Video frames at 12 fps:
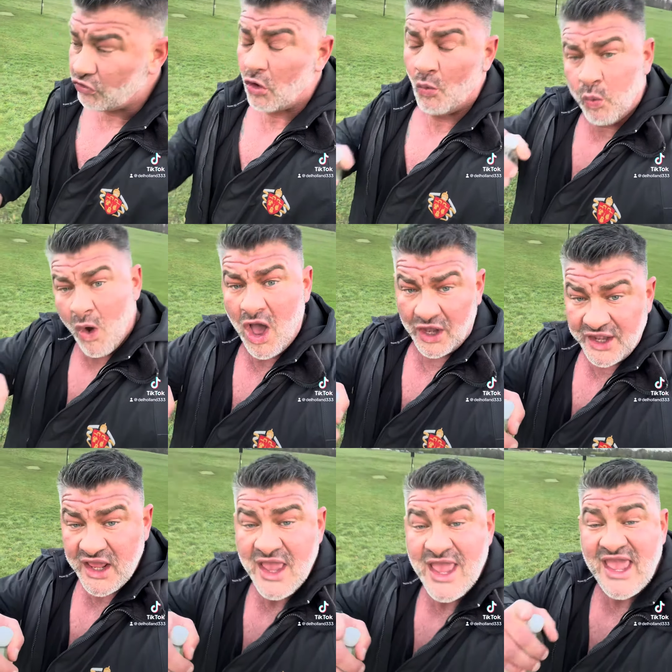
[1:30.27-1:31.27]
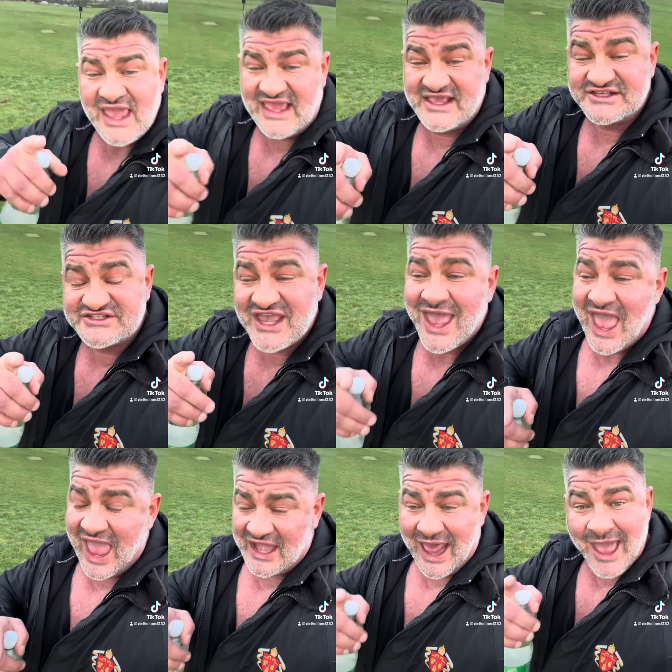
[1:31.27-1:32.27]
One is
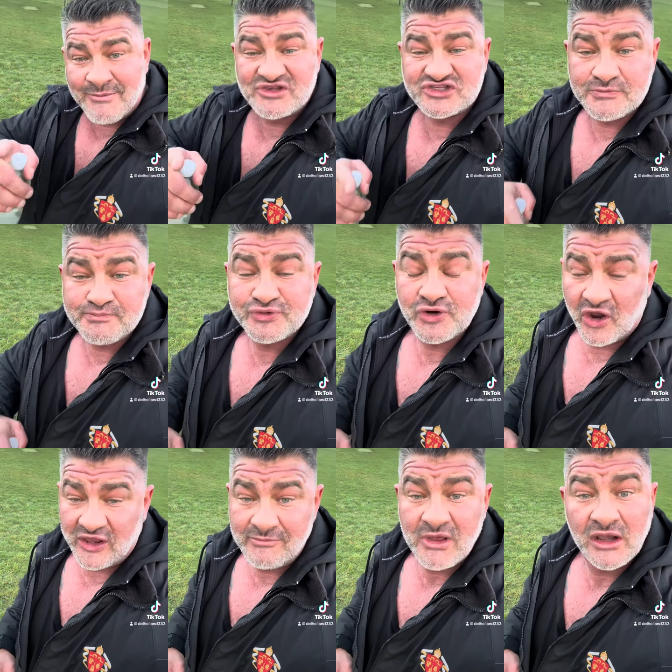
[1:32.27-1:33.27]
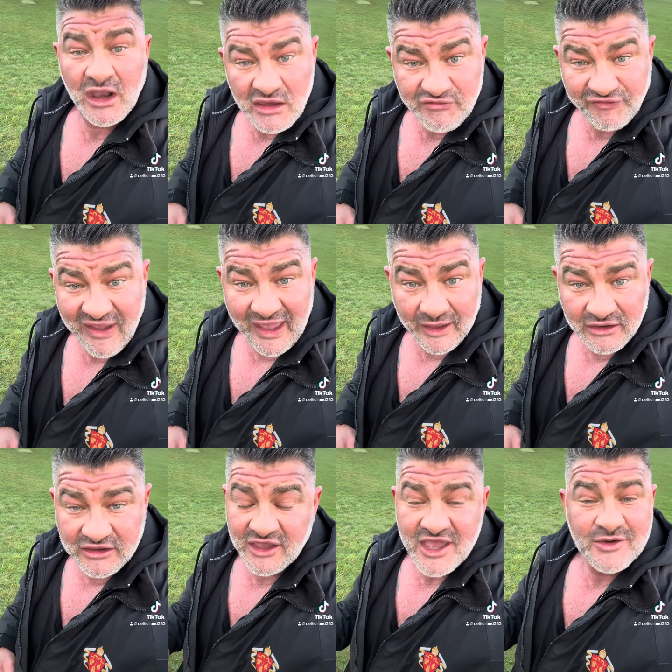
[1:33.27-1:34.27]
an Amazon Prime life
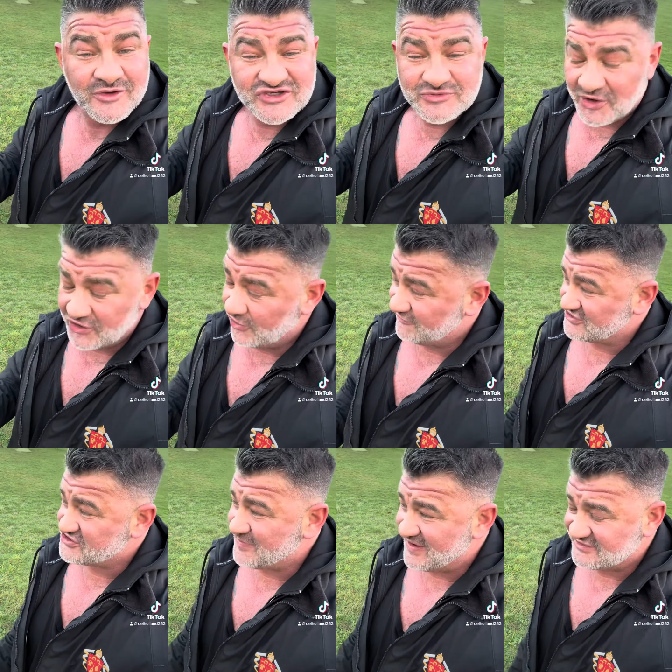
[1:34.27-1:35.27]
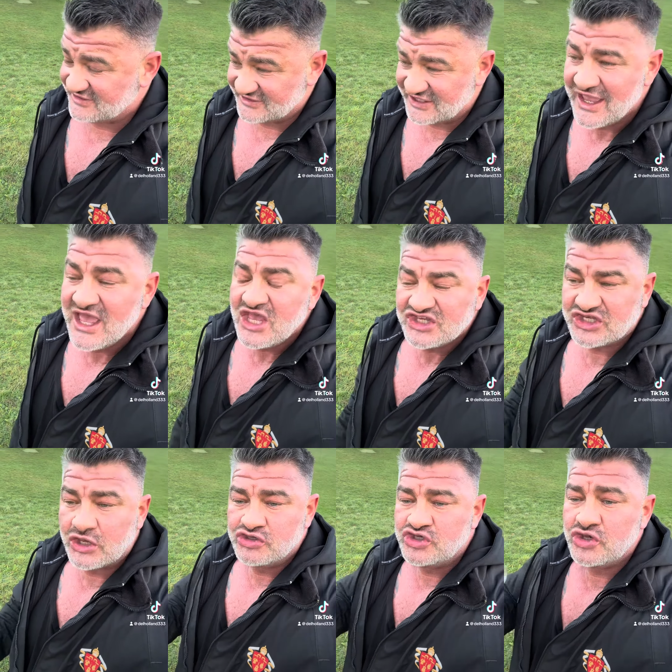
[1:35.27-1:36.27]
hack, which you might not have expected. So
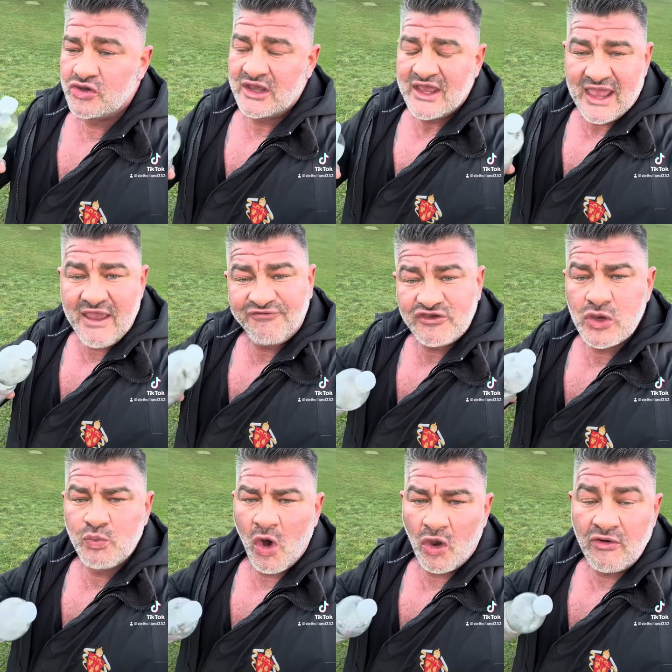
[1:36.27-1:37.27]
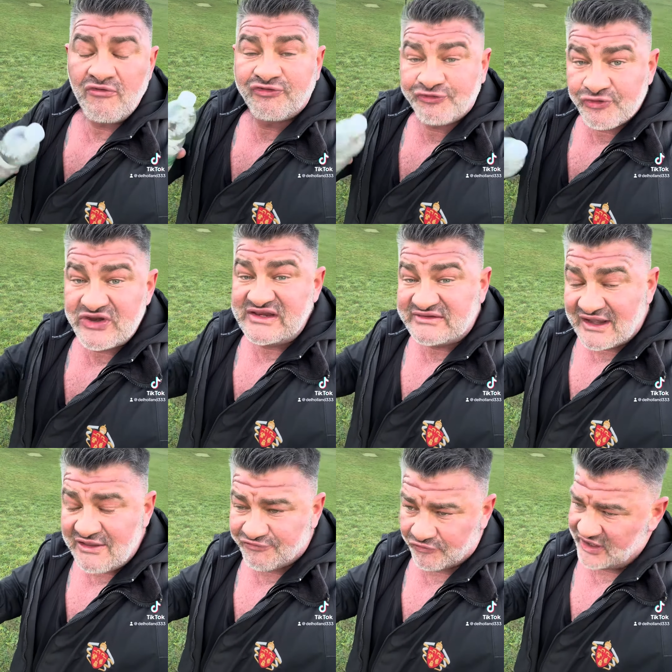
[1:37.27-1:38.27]
if you want free
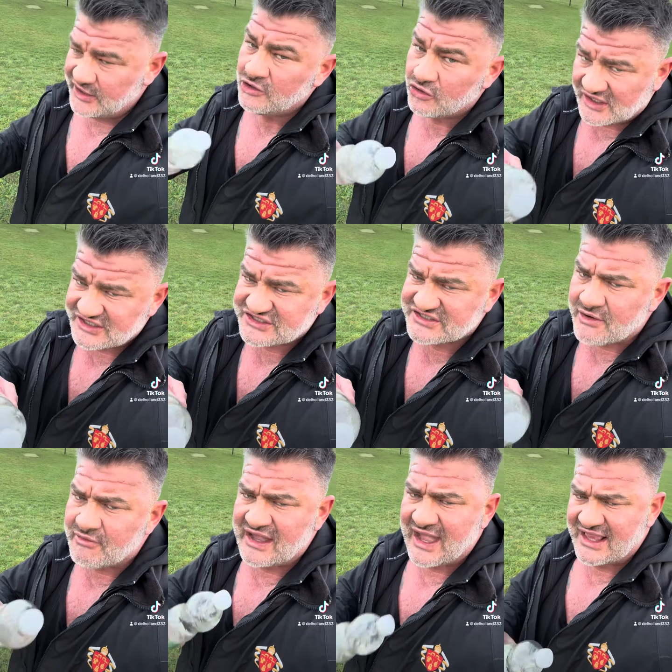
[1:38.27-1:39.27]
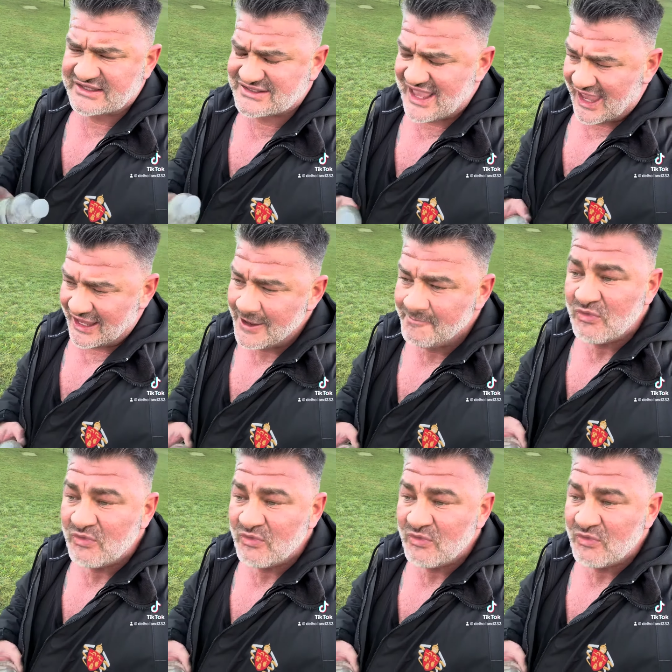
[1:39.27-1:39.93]
delivery, not necessarily next day,